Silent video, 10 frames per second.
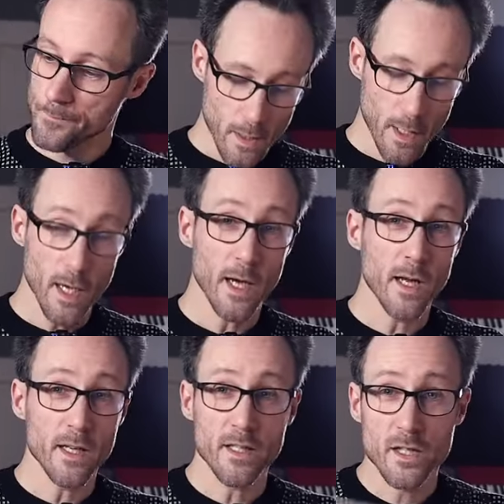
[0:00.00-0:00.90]

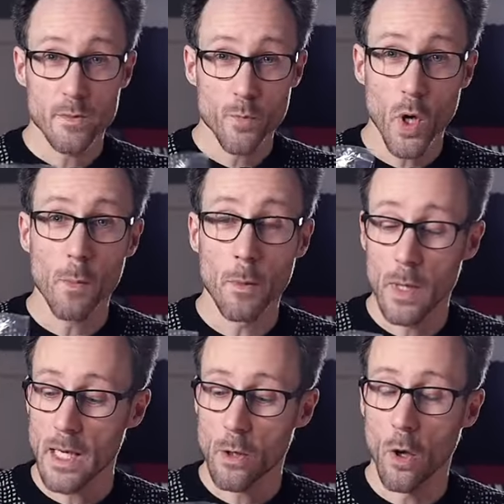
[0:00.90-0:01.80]
And it's
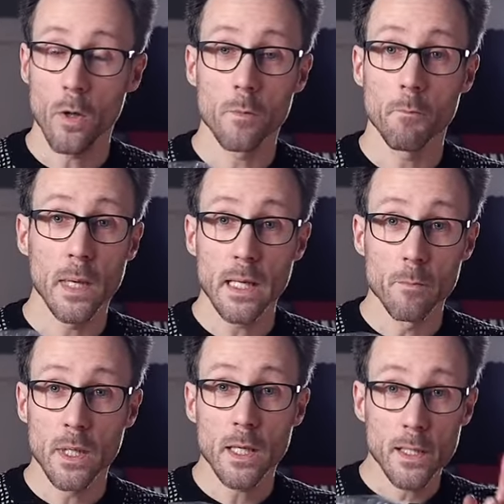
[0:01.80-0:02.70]
probably called male
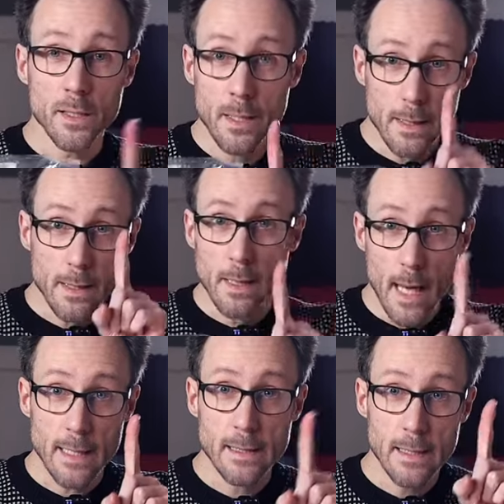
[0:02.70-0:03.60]
because it
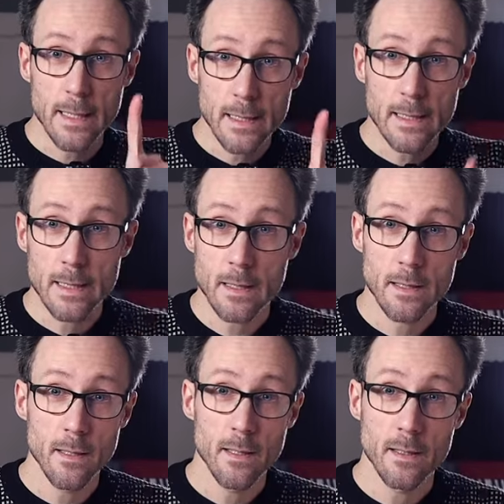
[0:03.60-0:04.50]
has
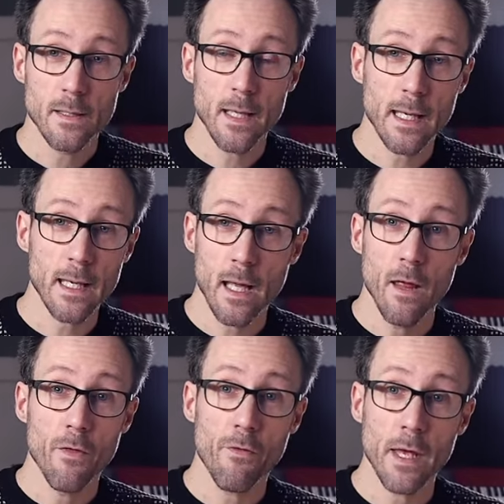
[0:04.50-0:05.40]
these sticky
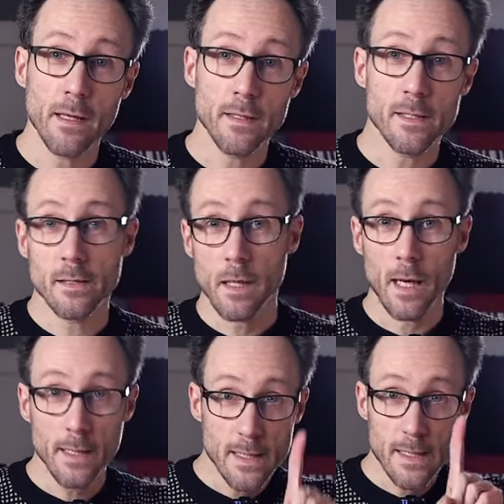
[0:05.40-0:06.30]
things
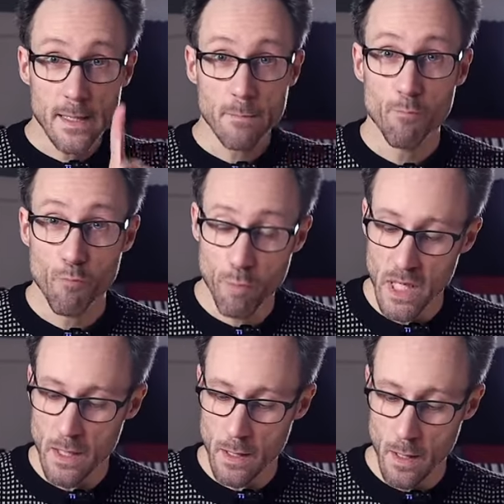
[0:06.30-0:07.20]
like this
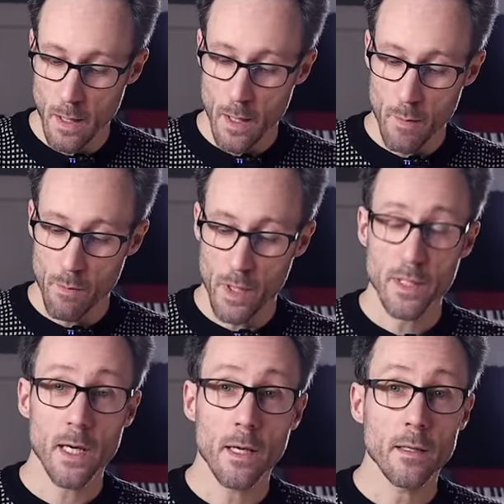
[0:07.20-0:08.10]
pin. But
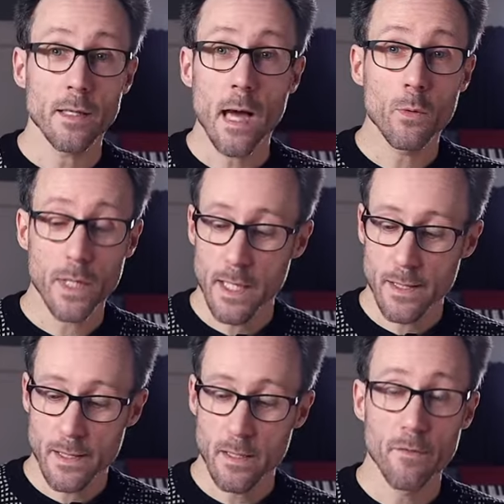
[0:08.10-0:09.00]
yeah,
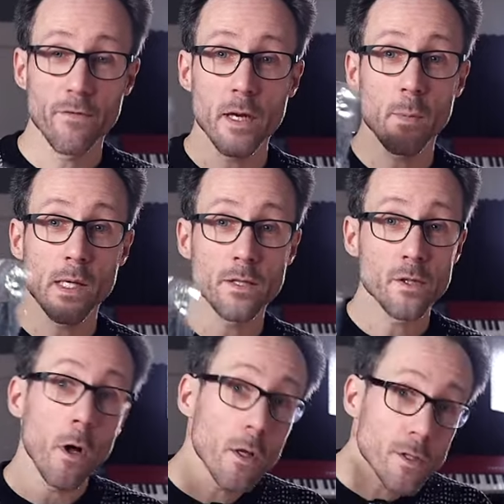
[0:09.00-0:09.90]
nowadays
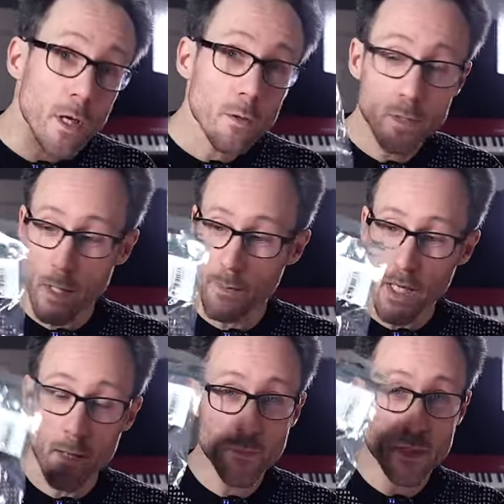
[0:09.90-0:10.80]
females also
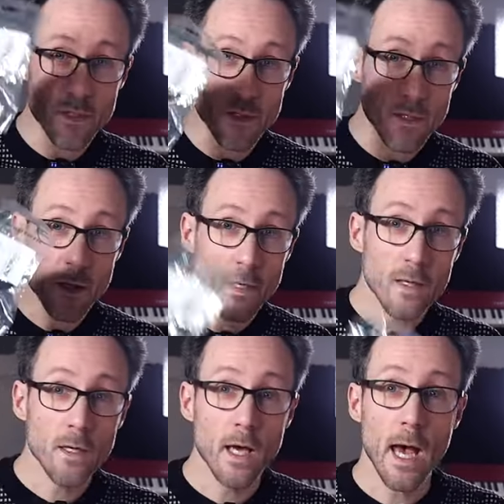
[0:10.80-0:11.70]
sometimes
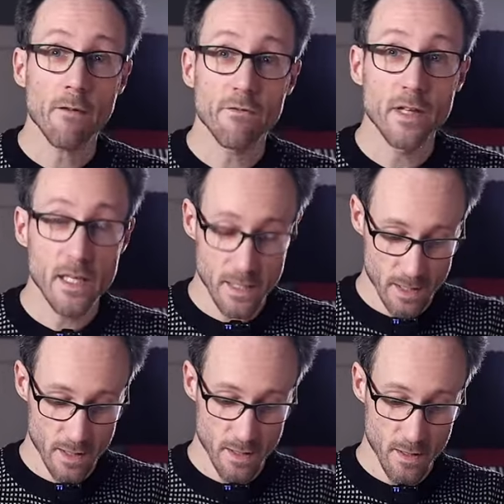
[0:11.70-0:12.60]
have
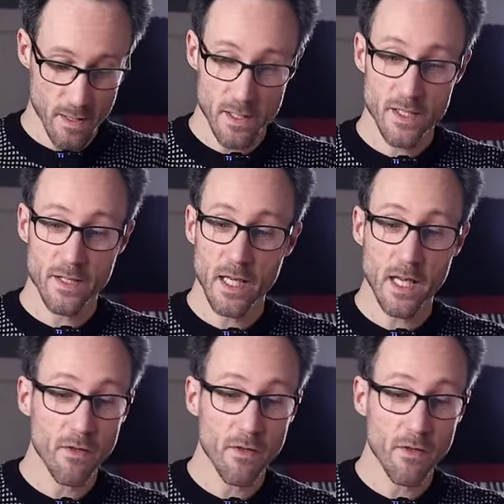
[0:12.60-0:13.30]
these sticky